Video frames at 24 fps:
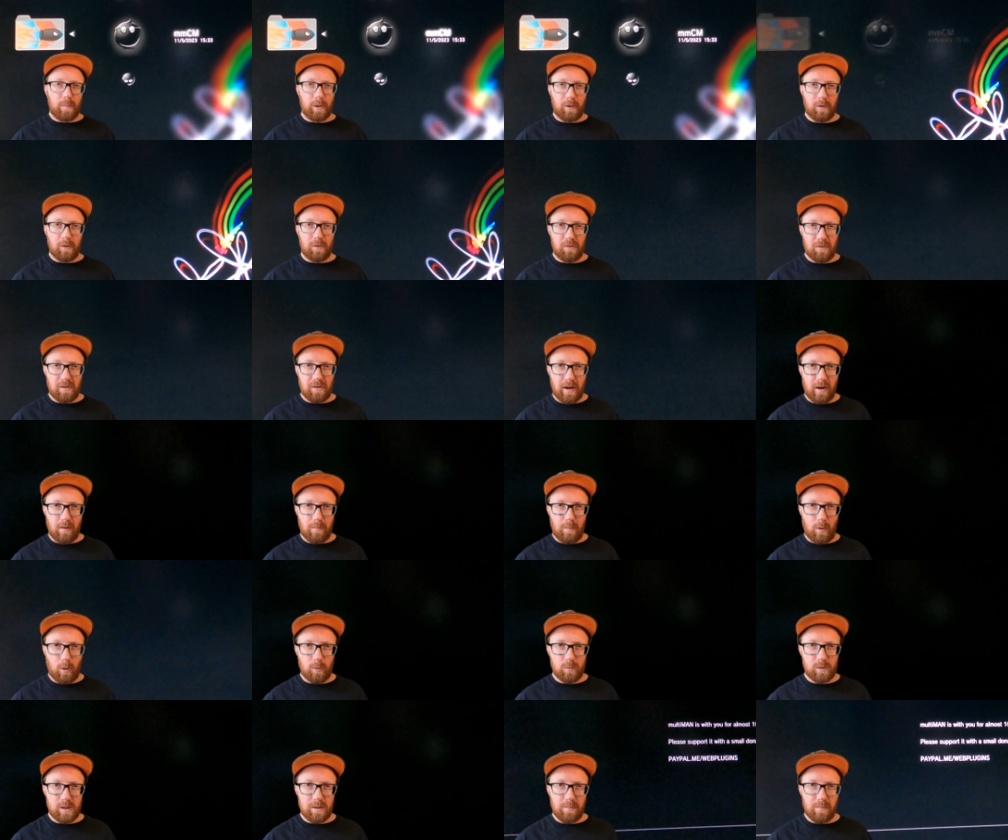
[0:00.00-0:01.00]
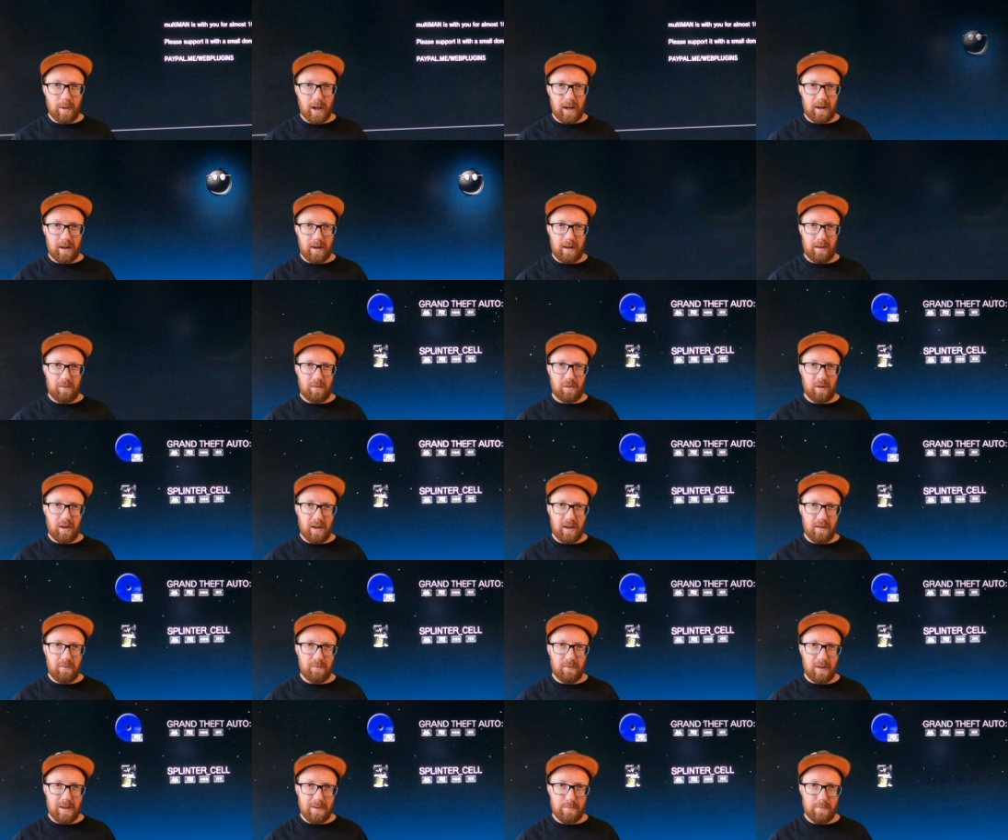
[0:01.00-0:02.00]
Because now Multiman has an
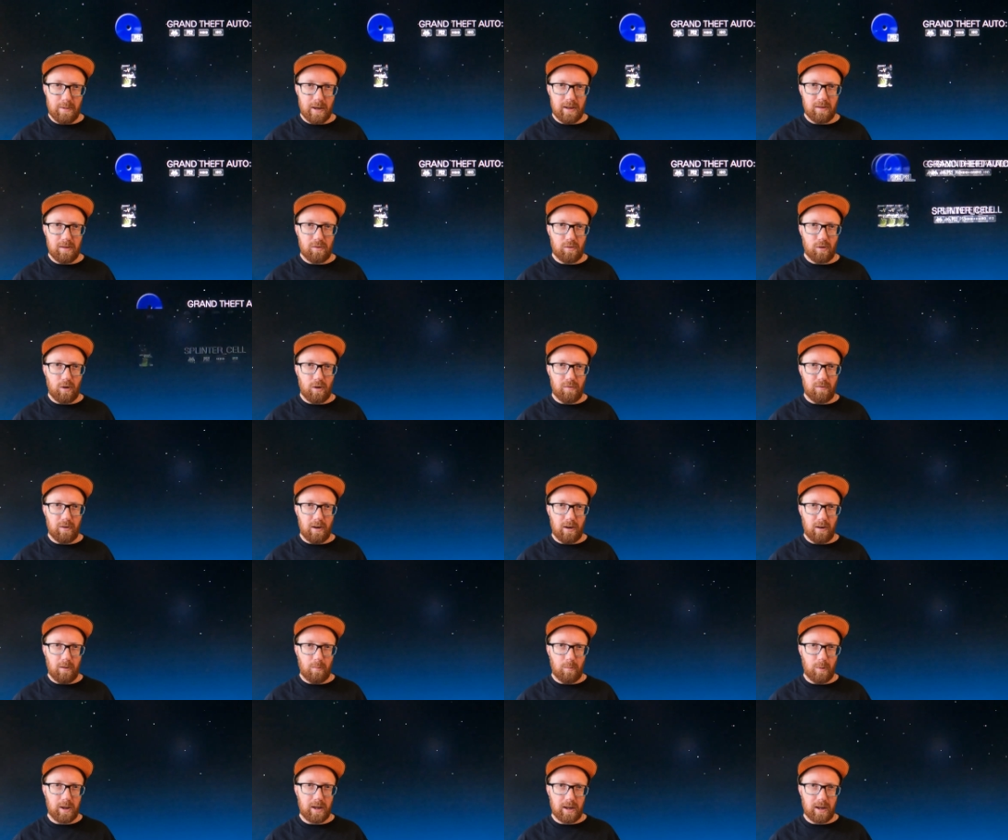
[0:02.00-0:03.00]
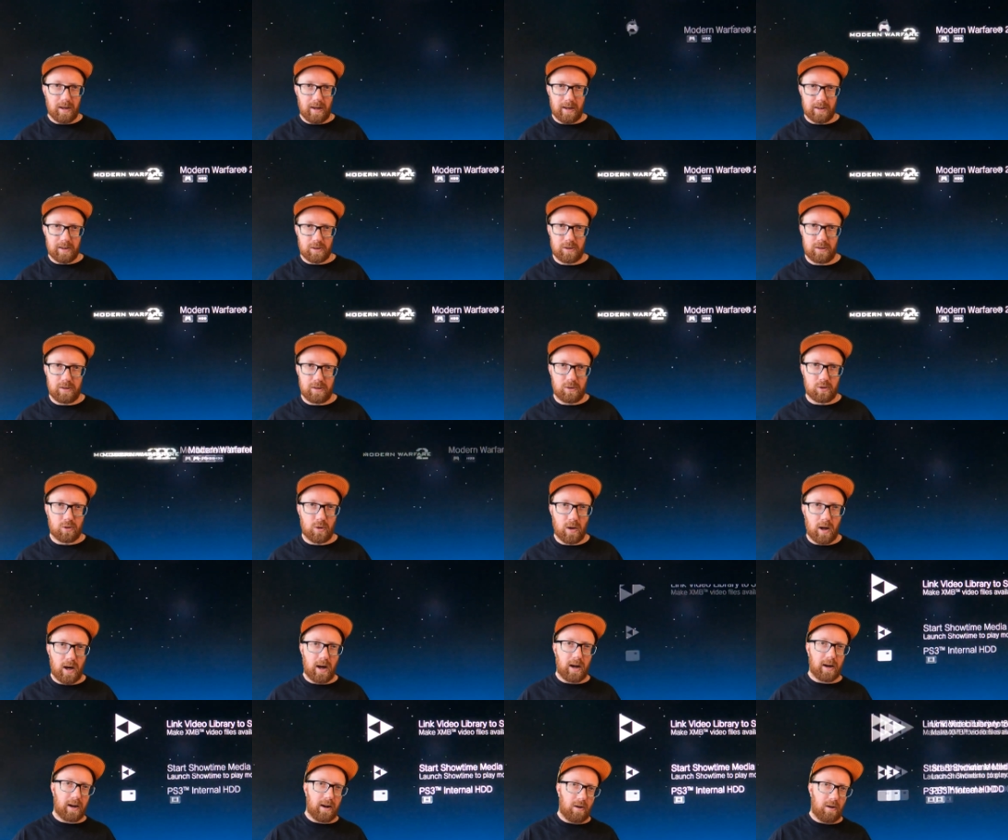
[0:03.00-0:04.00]
FTP server, we can actually
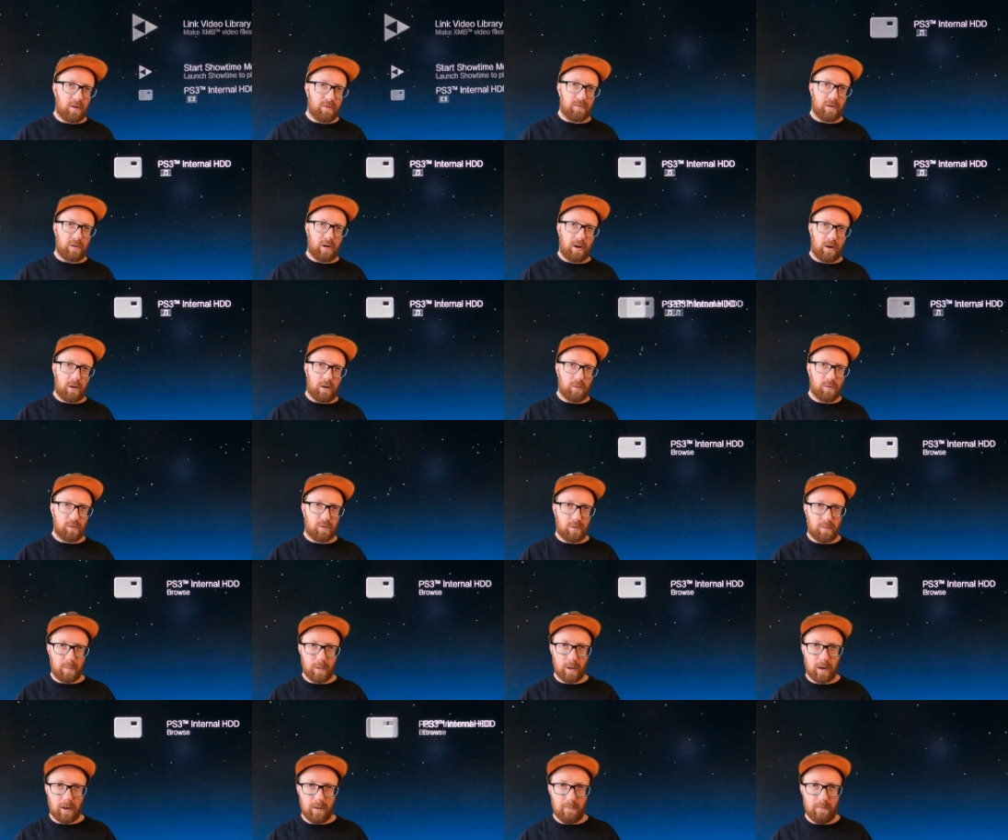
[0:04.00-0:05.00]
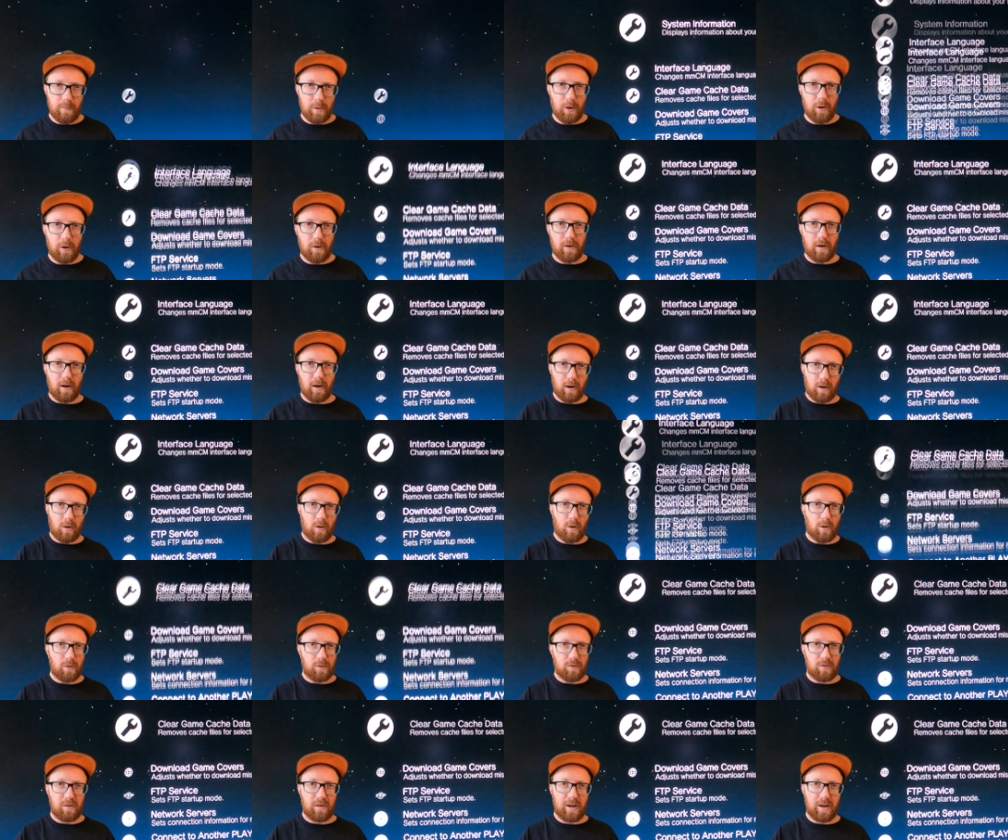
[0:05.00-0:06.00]
drag our files from a computer
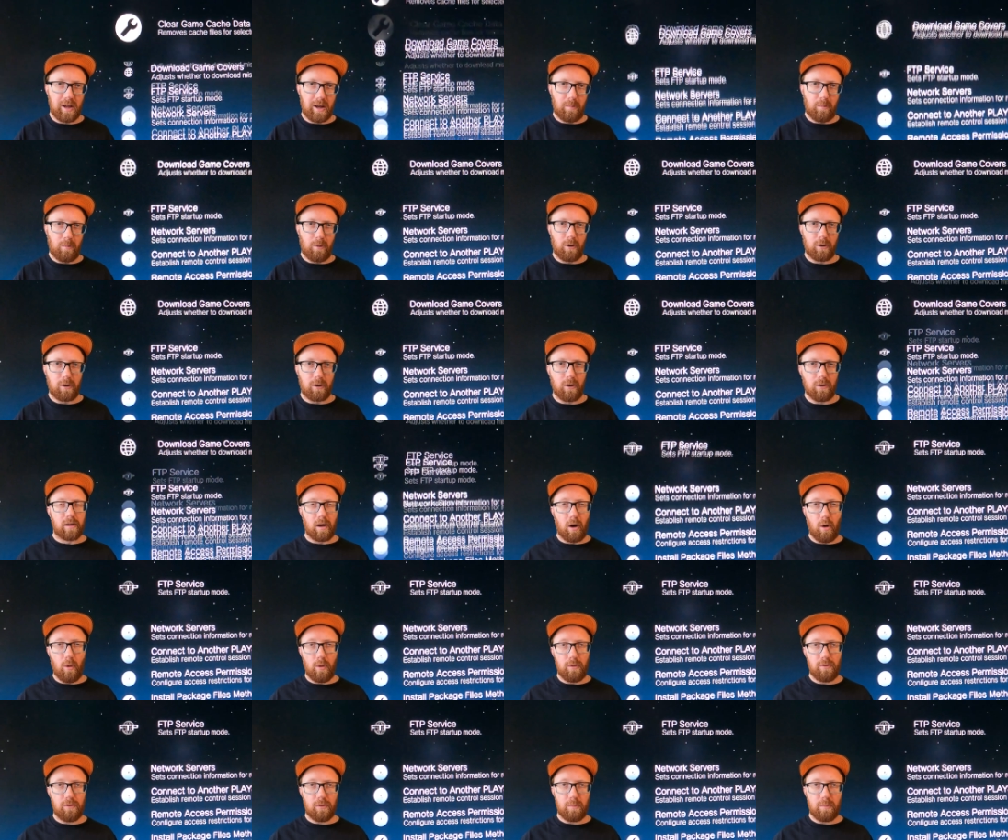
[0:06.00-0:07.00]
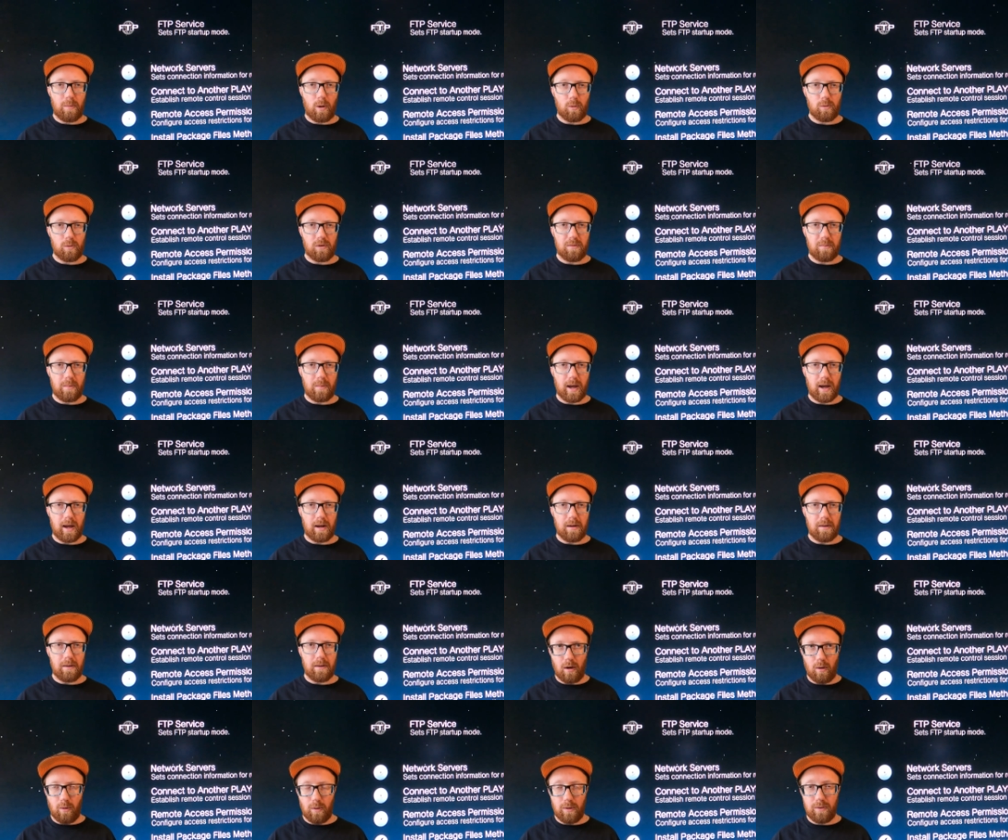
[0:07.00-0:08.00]
across the network. Go into Multiman,
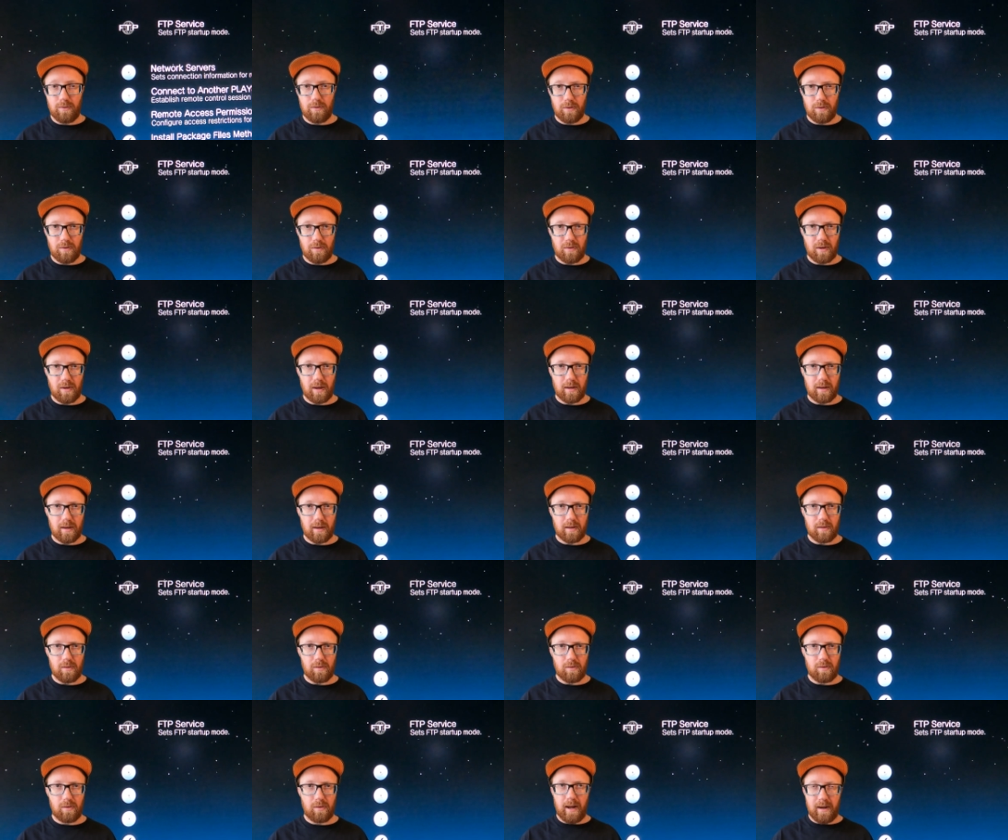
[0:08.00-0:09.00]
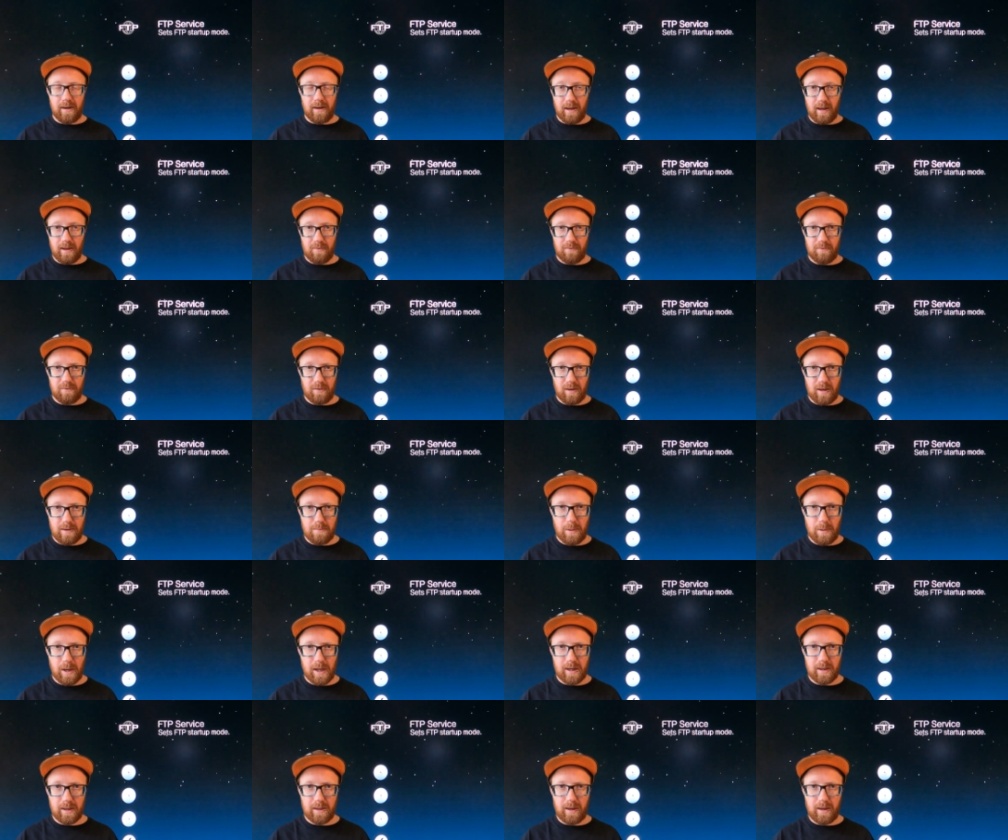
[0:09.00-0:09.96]
go into settings, and FTP